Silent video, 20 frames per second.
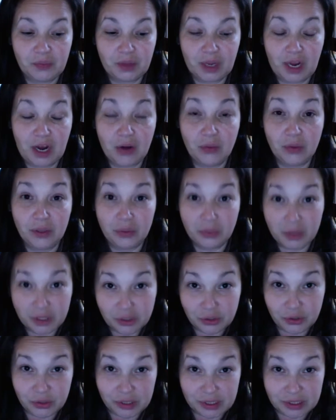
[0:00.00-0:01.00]
really want
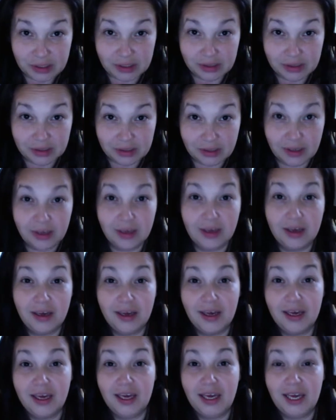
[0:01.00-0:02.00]
to do this.
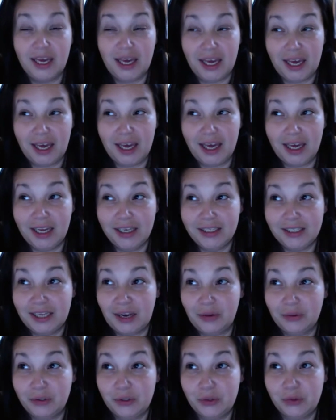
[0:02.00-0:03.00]
And
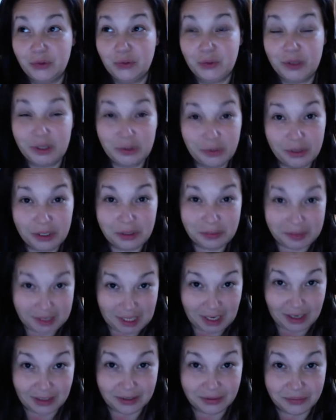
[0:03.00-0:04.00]
I was really, really
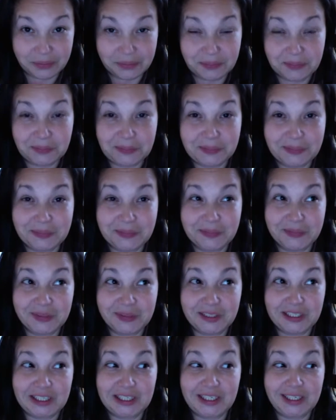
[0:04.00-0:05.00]
upset.
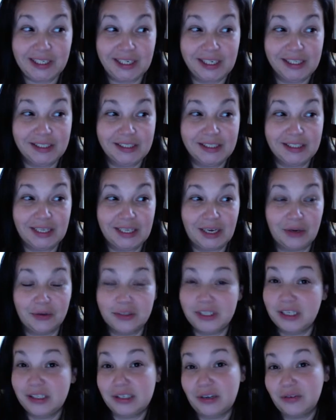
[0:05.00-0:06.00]
And I was
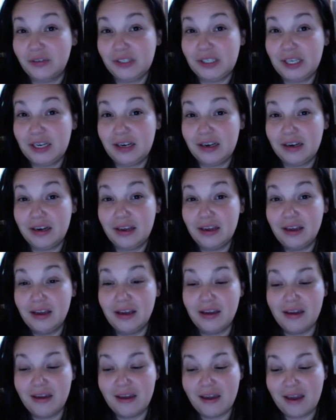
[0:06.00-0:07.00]
like devastated.
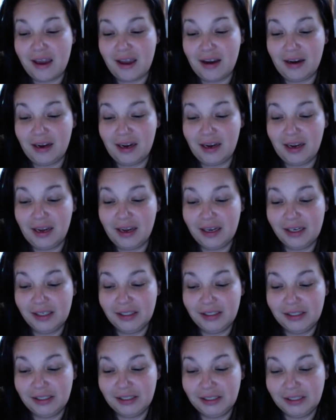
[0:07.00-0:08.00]

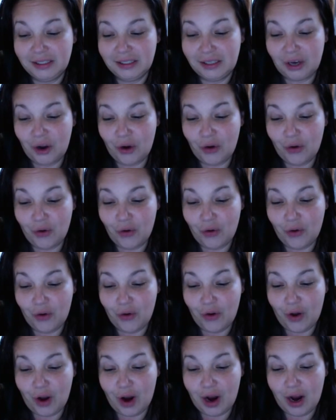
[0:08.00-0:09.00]
And
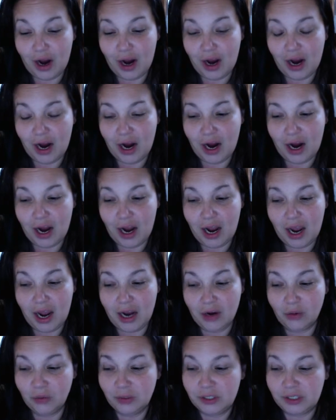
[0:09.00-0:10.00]

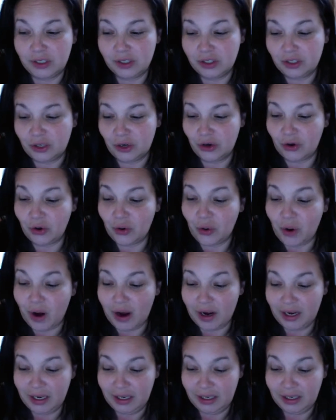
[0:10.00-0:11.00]
I was going to start
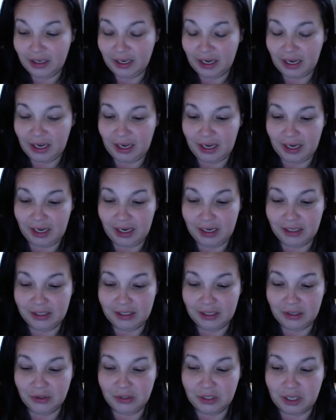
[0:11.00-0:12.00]
crying.
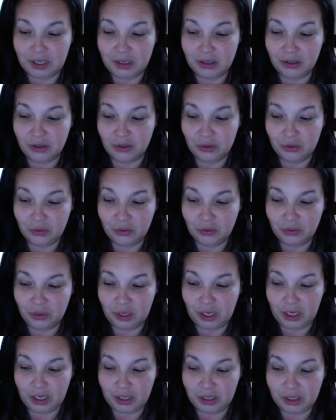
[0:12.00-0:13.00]
And I was like, you know,
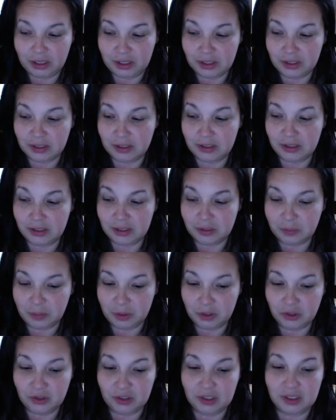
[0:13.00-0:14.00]
okay, this is this
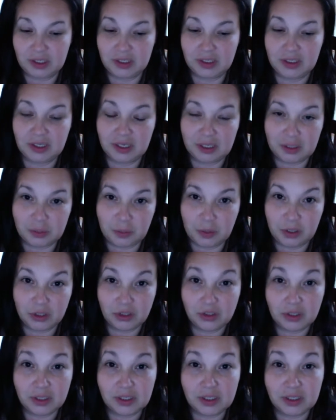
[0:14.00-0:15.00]
much, this is this much, this